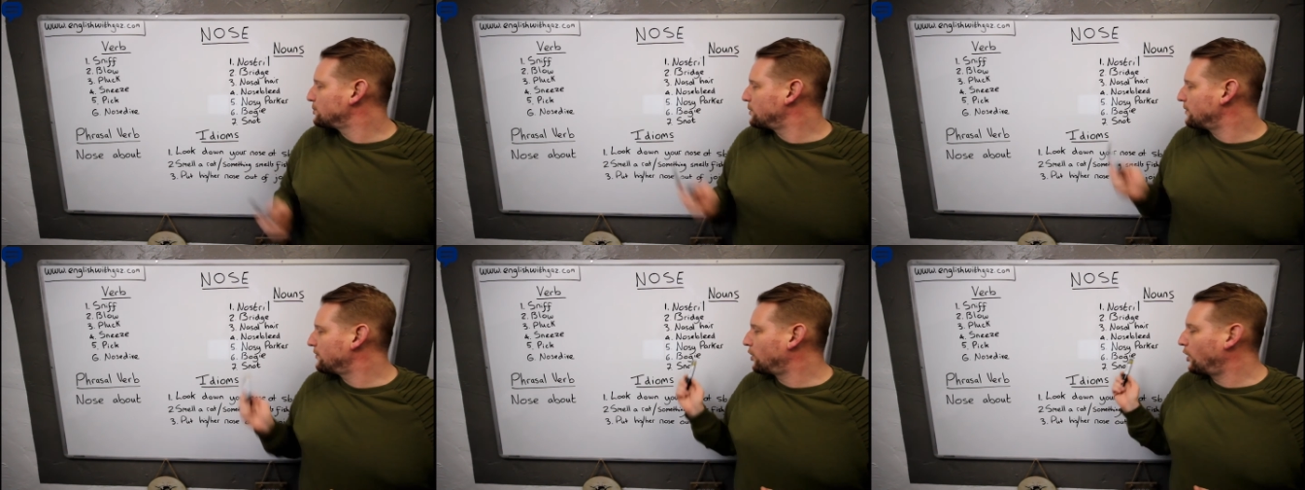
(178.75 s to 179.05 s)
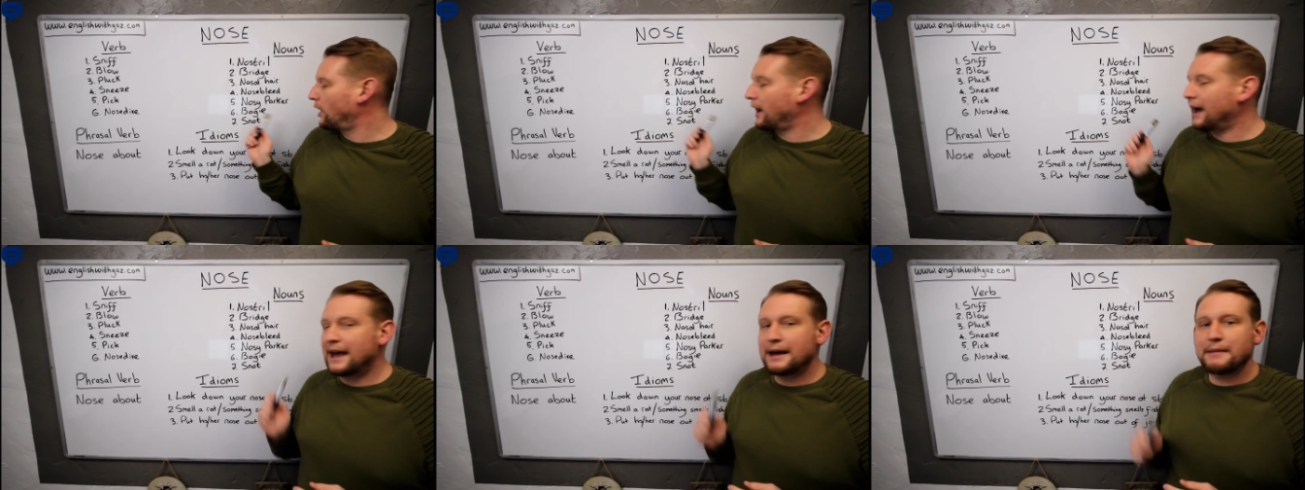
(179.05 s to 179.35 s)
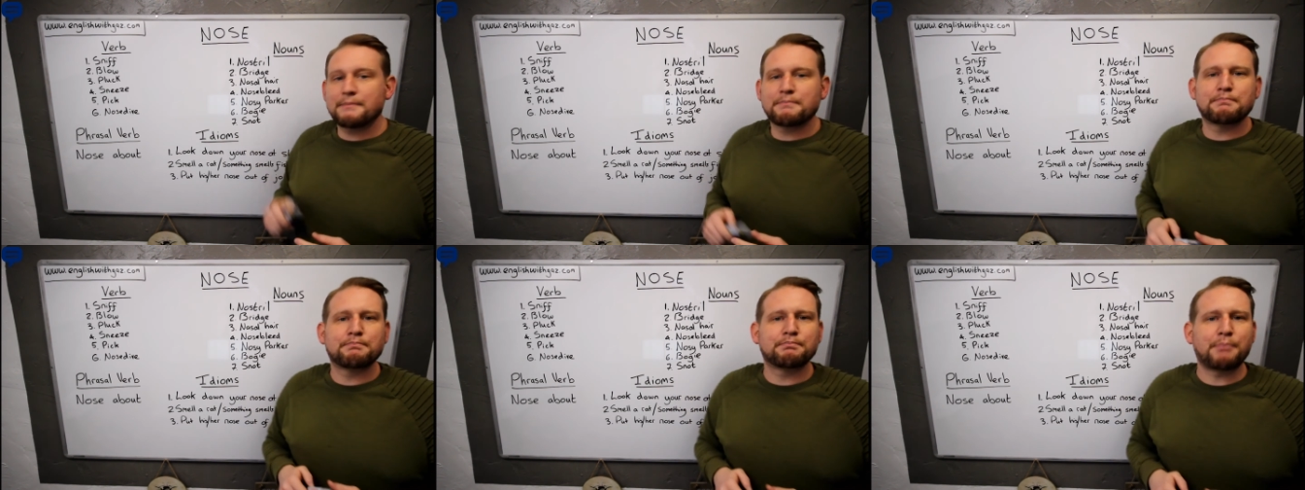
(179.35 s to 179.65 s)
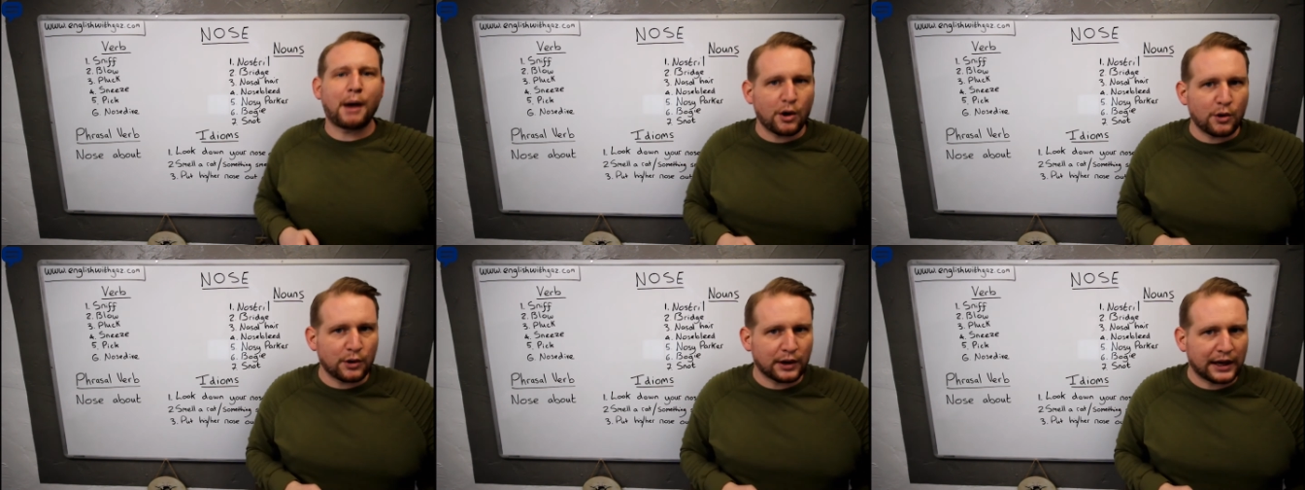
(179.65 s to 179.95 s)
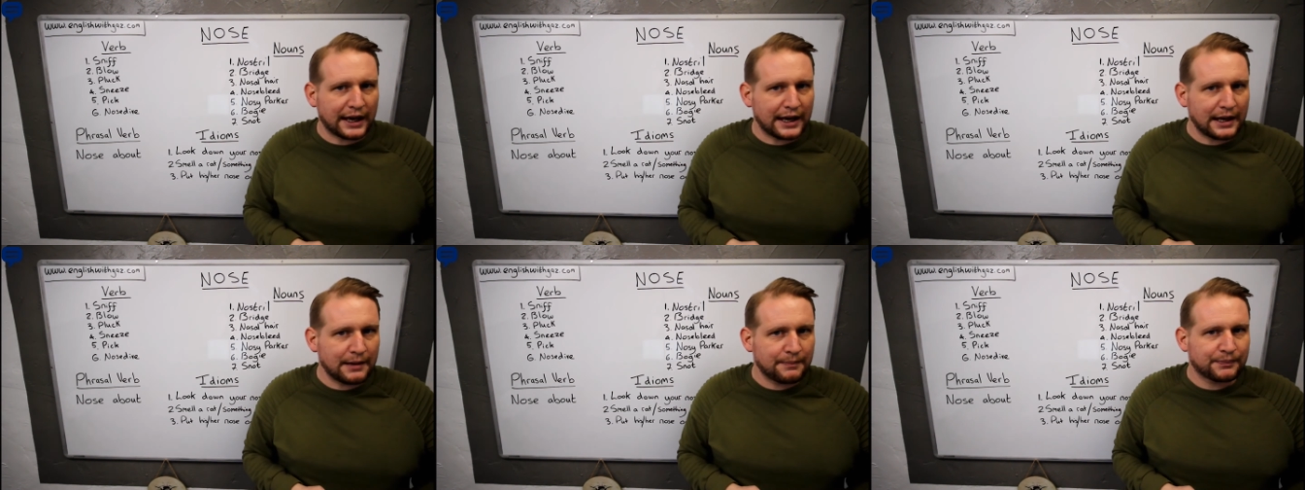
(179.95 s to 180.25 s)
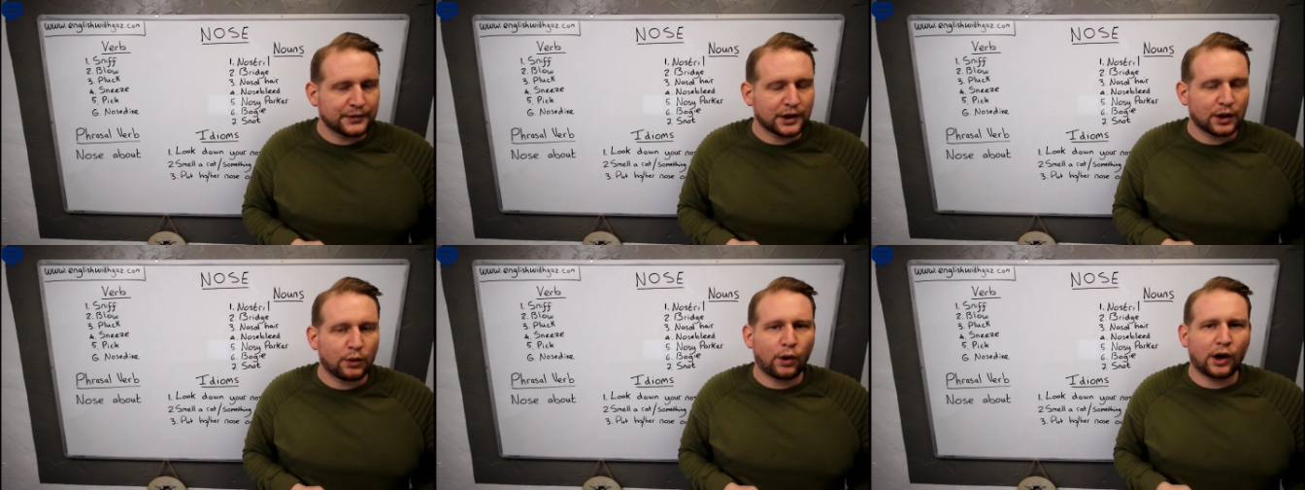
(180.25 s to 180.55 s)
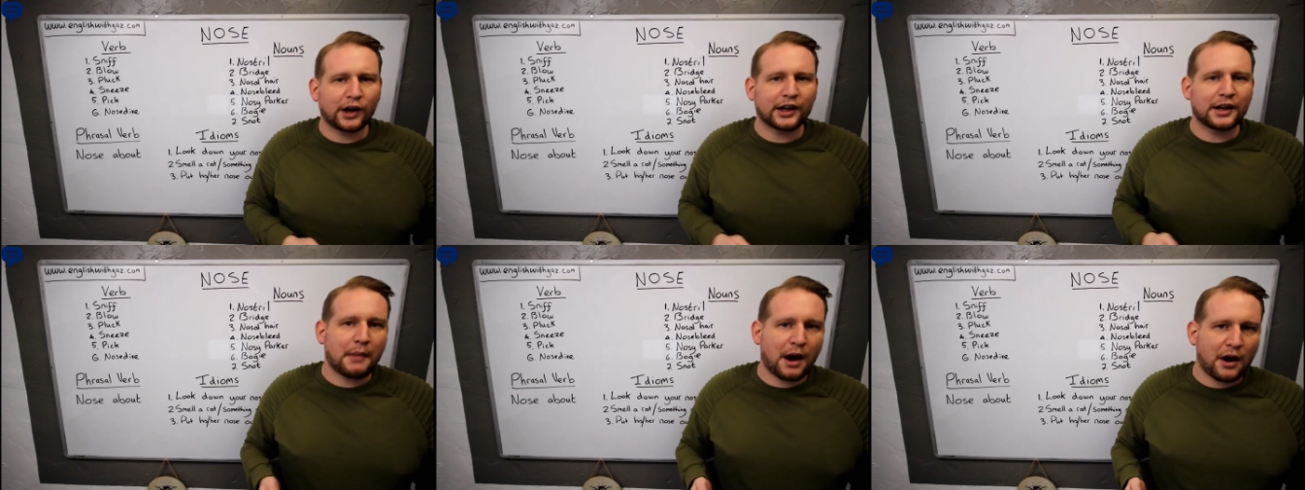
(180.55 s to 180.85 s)
We've got a bogey, what
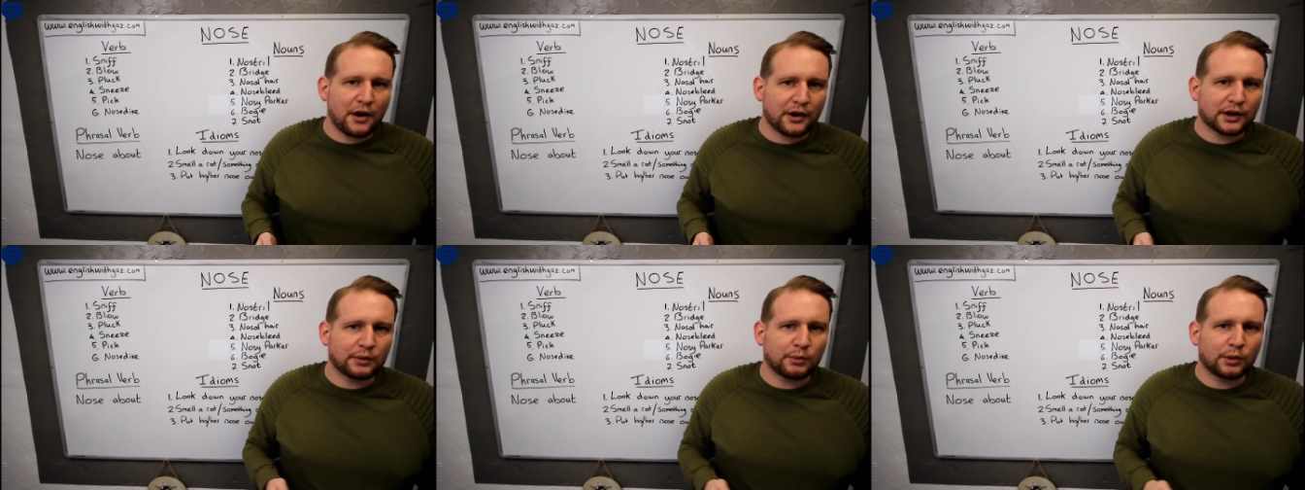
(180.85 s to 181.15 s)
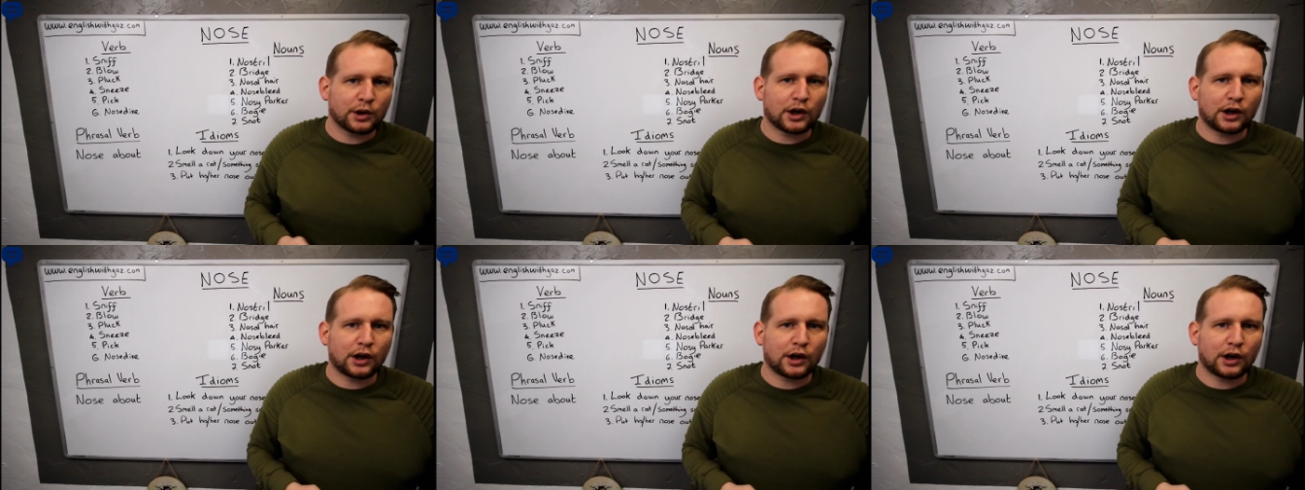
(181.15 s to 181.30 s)
an American would